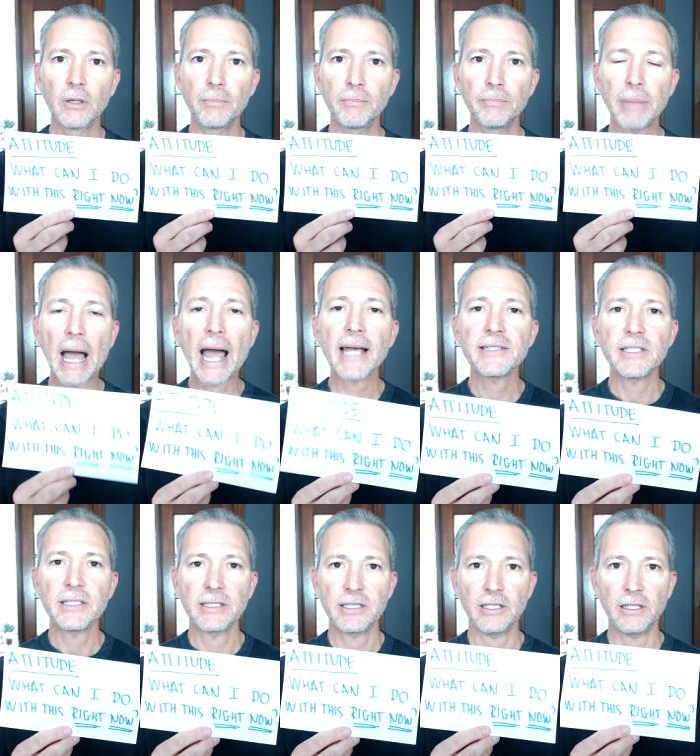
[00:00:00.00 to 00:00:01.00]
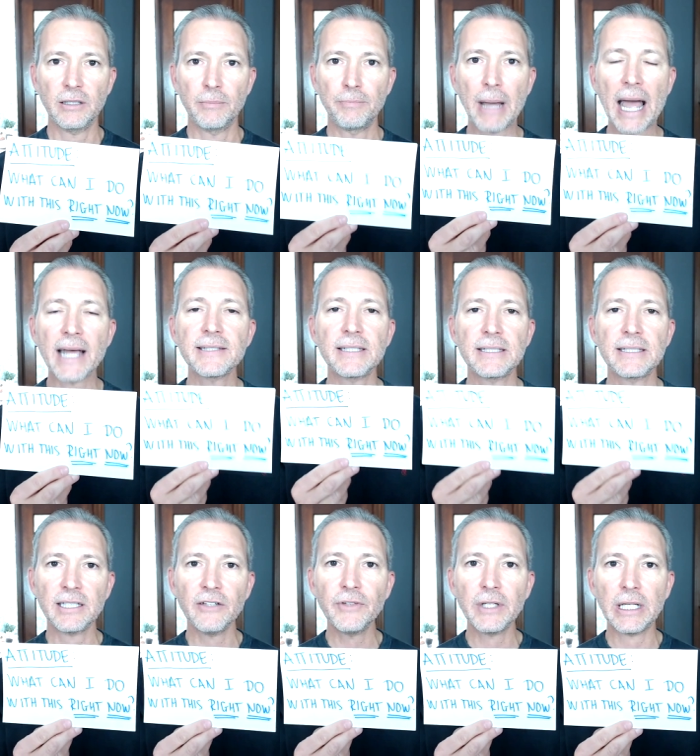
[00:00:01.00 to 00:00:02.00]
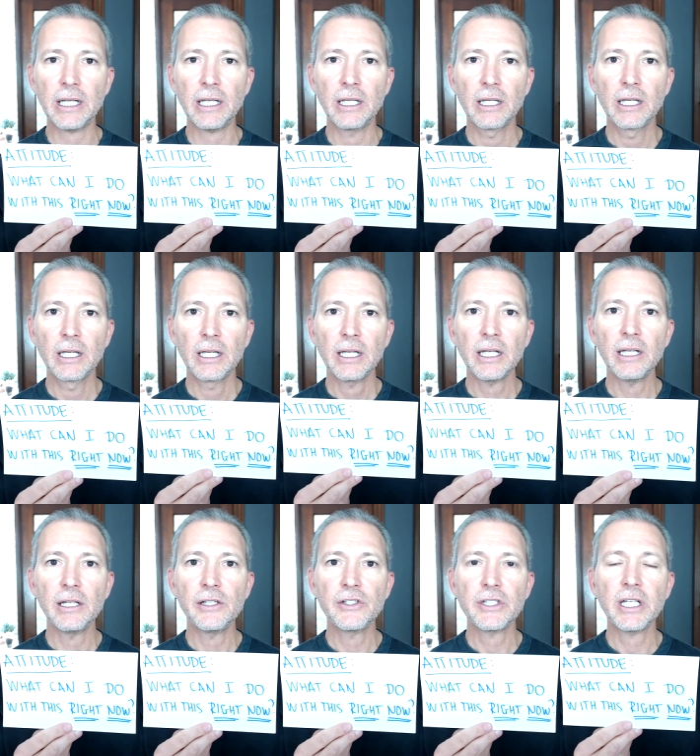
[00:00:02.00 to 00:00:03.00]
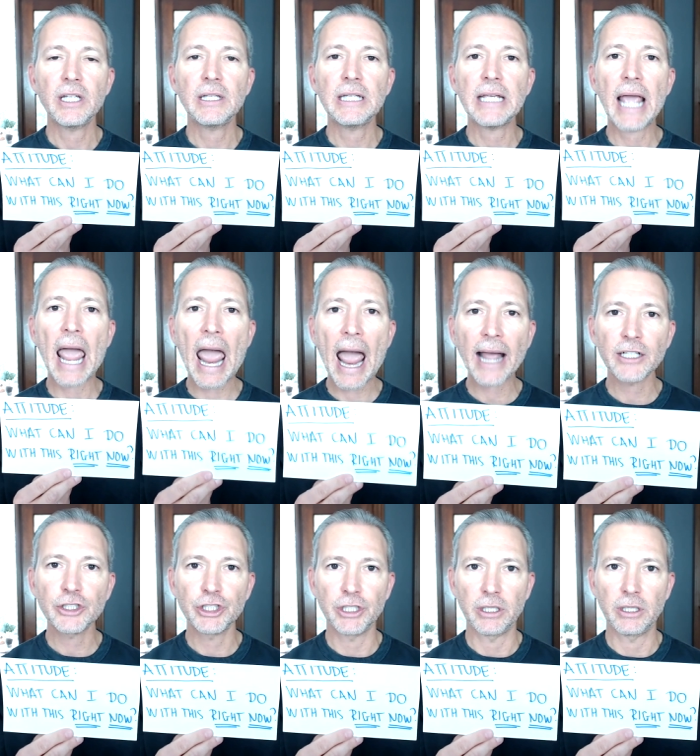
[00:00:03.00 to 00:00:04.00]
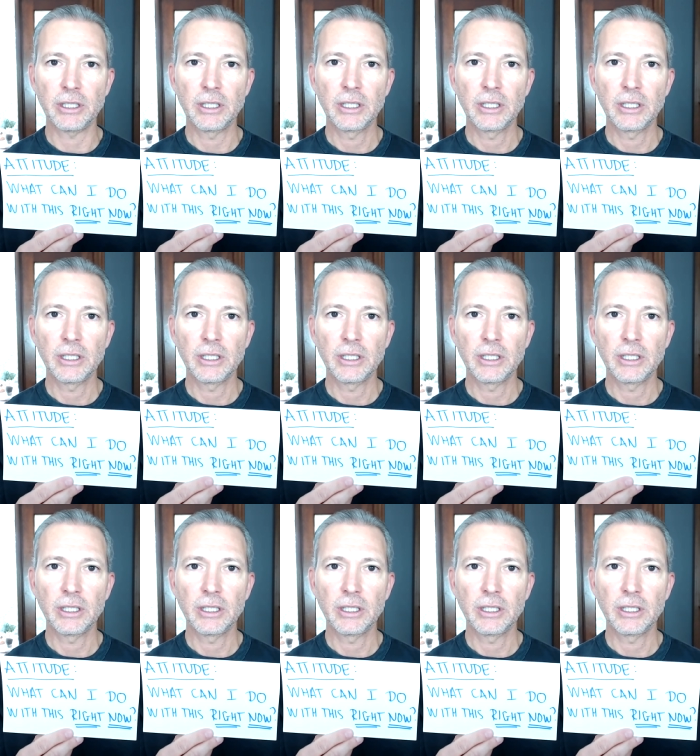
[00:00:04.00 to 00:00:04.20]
positive, positivity is in the action.